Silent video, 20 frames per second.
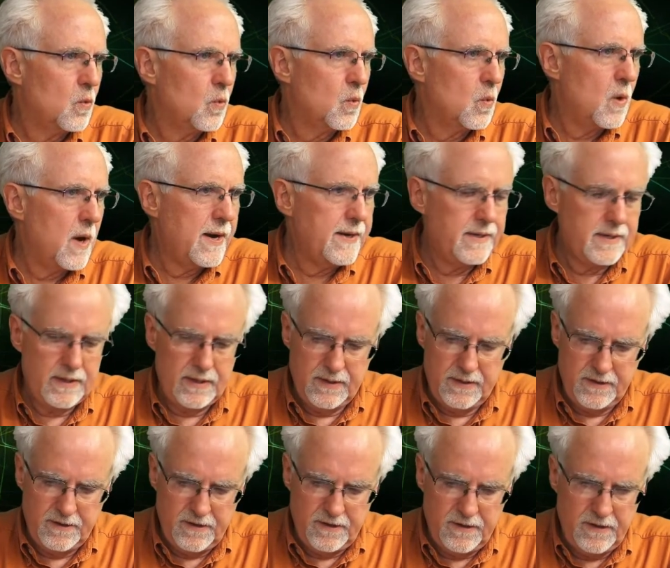Right
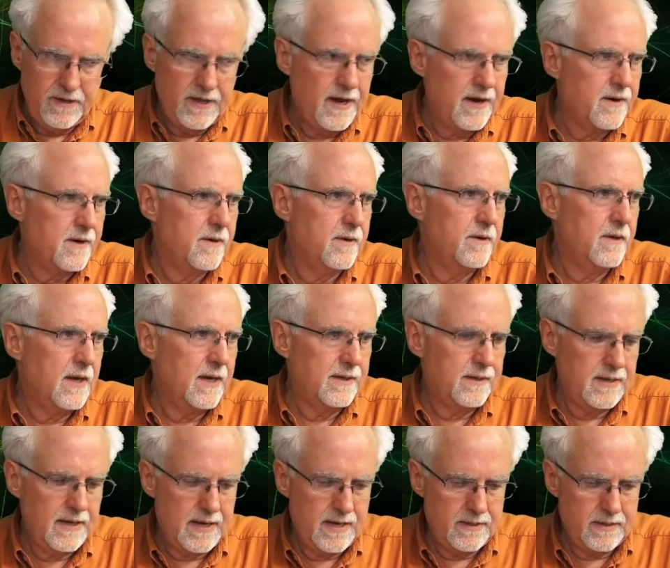there,
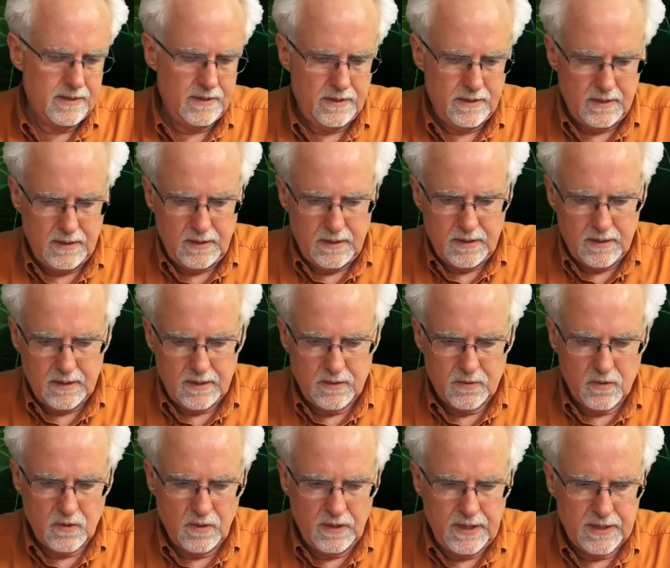like that.
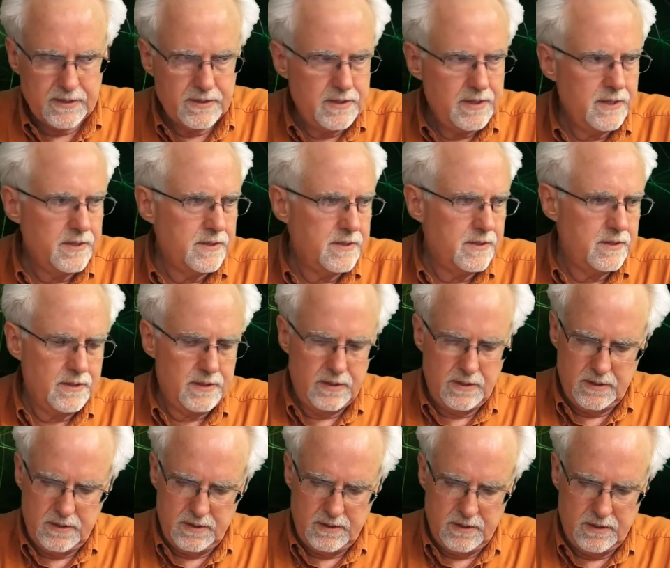Control X, yes.
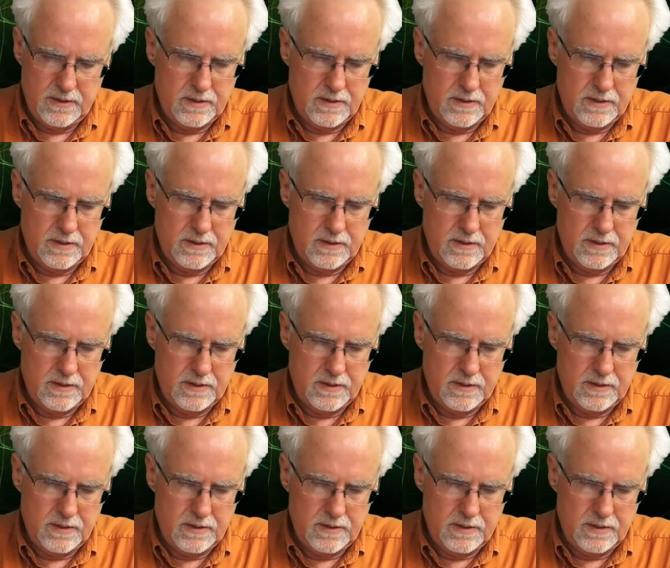